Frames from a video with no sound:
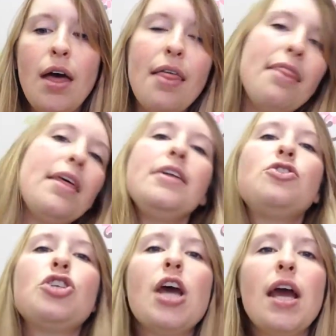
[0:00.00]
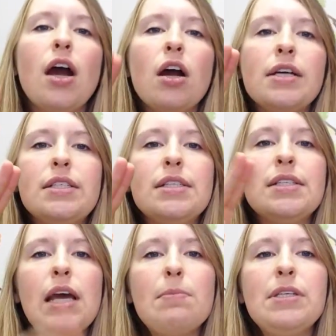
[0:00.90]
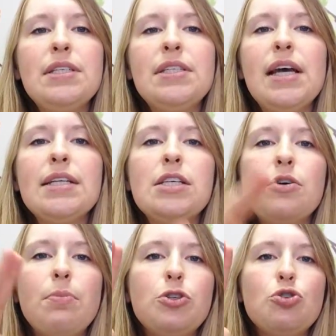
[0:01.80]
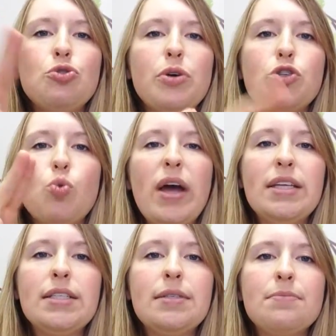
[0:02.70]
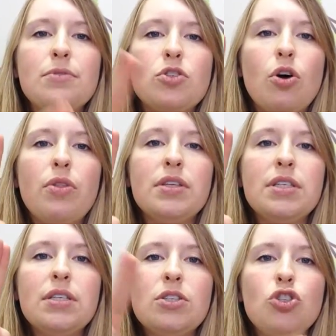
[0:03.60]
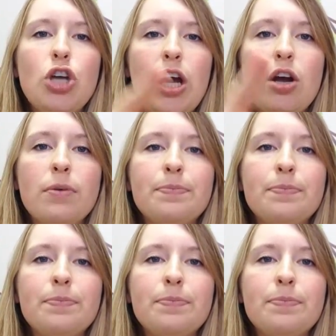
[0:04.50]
Then chair is the same as sit, but you do it twice. So this is chair.